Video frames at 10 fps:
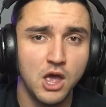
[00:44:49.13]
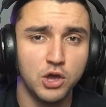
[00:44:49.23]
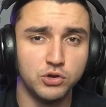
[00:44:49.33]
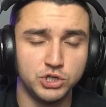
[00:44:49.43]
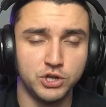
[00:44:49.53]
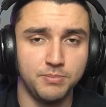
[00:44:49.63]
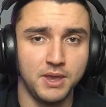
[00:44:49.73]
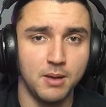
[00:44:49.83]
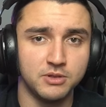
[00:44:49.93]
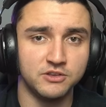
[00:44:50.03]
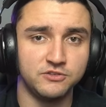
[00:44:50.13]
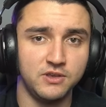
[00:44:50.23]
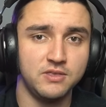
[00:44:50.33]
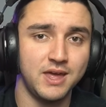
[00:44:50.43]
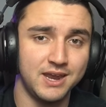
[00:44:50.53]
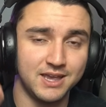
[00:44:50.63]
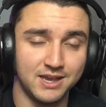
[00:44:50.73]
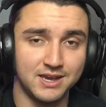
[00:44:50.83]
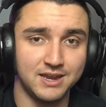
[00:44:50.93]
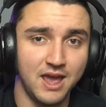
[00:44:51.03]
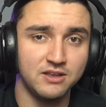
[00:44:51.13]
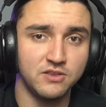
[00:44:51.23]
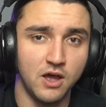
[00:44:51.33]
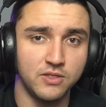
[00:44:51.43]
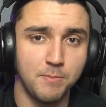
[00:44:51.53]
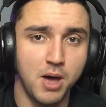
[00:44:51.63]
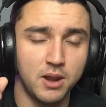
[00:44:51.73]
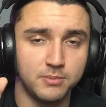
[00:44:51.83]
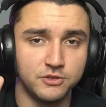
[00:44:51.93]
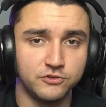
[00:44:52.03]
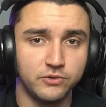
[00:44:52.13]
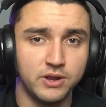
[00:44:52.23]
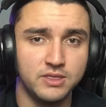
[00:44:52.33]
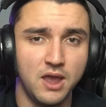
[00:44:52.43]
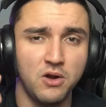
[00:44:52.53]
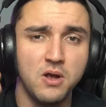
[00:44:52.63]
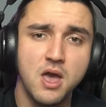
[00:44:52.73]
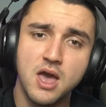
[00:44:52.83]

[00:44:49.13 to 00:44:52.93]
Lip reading: you should be able to see that it can connect on the bottom of the screen there,